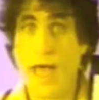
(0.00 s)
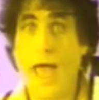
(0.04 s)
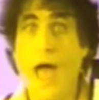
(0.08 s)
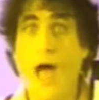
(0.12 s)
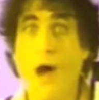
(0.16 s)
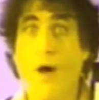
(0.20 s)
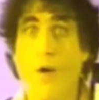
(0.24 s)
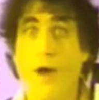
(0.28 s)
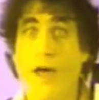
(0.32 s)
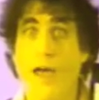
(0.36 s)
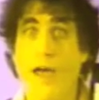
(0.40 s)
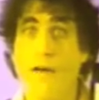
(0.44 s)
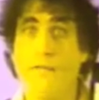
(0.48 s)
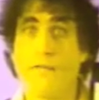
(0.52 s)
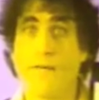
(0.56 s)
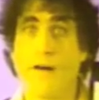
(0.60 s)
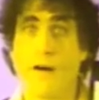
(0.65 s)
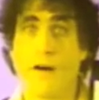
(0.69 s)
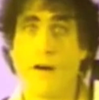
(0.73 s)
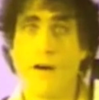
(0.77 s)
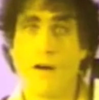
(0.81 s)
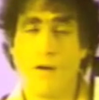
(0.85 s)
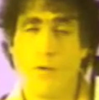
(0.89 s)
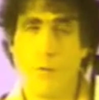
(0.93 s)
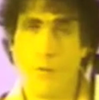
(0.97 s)

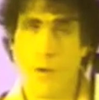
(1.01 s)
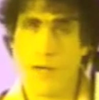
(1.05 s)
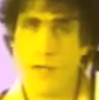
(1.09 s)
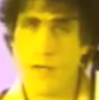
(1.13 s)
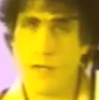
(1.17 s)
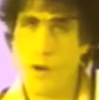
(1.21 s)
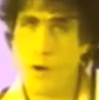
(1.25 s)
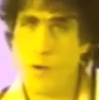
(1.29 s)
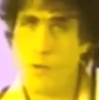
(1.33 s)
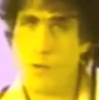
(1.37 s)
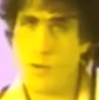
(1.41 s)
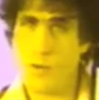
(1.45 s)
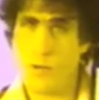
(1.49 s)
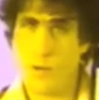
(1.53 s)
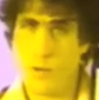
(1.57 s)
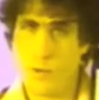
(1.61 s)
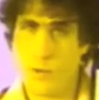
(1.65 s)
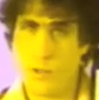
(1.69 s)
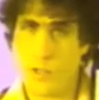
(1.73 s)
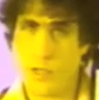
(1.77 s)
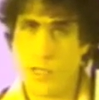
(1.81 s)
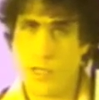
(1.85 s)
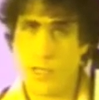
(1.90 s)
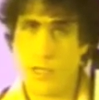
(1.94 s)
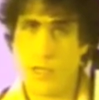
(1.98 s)
However, we don't
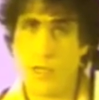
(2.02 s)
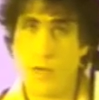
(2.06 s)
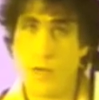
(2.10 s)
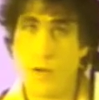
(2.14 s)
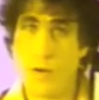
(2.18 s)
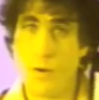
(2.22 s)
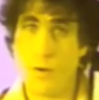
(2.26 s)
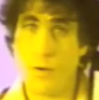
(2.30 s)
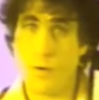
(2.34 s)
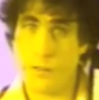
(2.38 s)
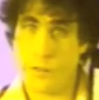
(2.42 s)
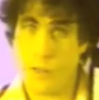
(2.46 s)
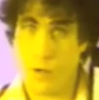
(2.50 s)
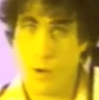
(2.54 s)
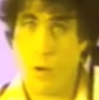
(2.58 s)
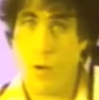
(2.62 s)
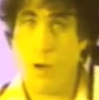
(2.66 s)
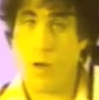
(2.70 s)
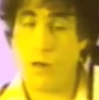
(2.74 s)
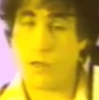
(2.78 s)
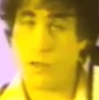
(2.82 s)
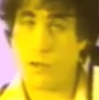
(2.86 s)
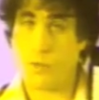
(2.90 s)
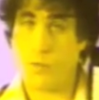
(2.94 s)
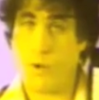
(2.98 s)
usually use
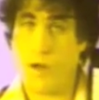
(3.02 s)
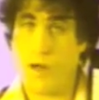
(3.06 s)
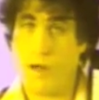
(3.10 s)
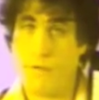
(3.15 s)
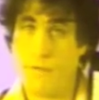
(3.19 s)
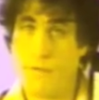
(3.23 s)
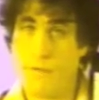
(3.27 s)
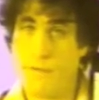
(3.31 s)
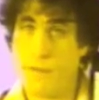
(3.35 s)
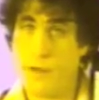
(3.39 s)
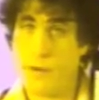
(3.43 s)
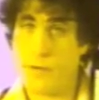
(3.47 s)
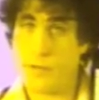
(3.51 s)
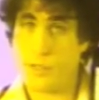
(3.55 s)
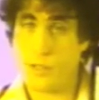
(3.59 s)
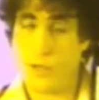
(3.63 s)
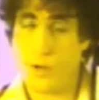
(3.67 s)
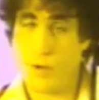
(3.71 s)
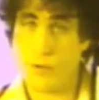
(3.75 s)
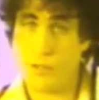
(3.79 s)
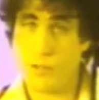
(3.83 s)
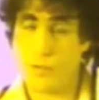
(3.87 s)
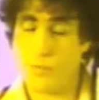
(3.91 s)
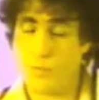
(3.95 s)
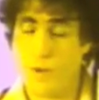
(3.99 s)
all 12 of those
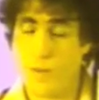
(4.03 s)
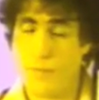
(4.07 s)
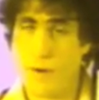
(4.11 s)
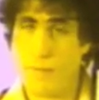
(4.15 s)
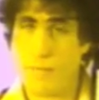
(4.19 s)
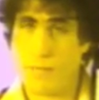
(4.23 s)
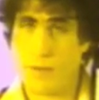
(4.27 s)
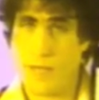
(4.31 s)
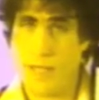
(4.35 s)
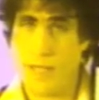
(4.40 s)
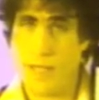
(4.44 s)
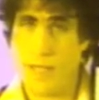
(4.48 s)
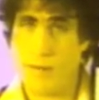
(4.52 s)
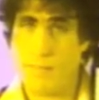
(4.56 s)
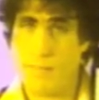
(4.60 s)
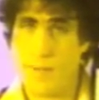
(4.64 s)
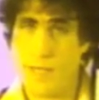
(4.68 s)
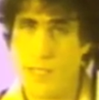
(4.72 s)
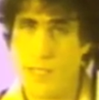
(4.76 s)
notes when we're playing a